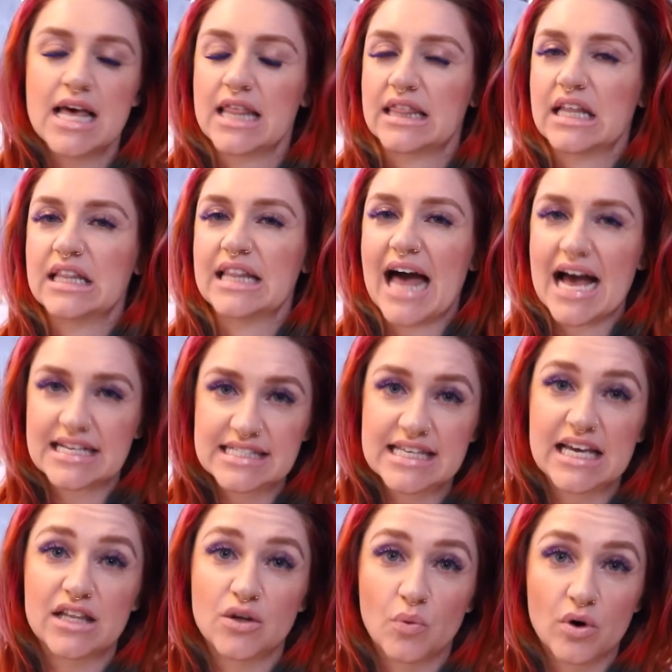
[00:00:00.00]
The last
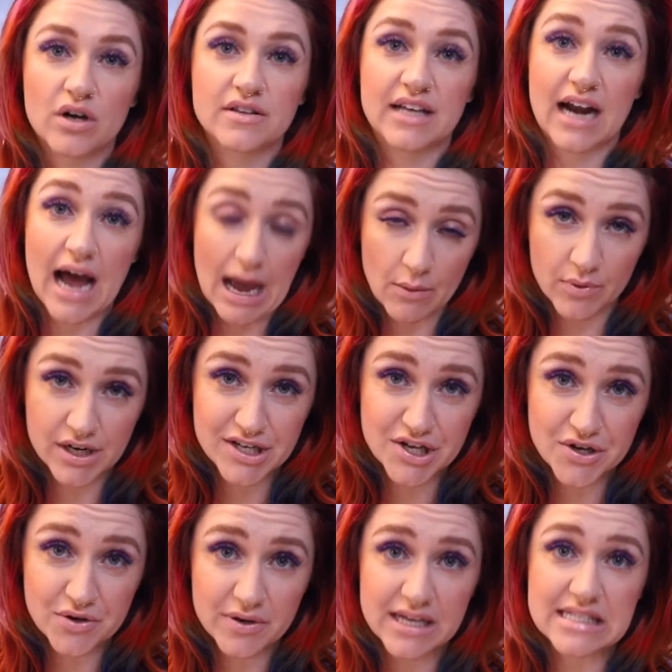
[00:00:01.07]
thing in the world that I want to
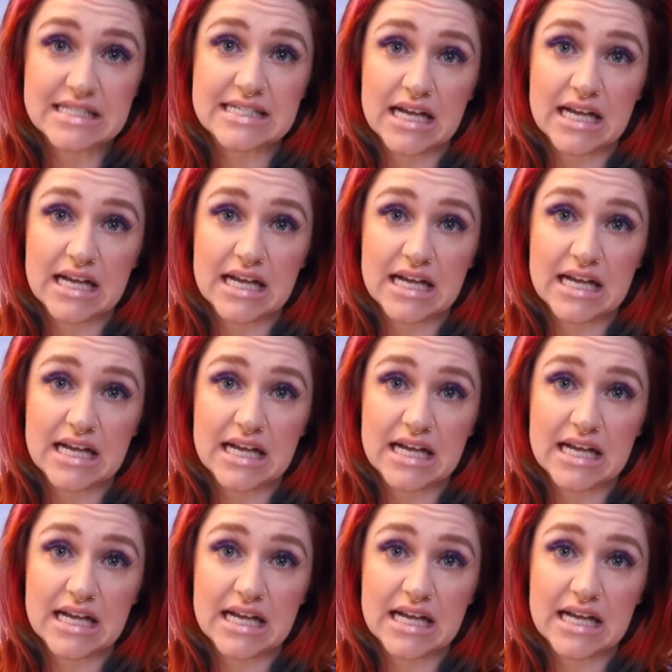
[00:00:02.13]
do is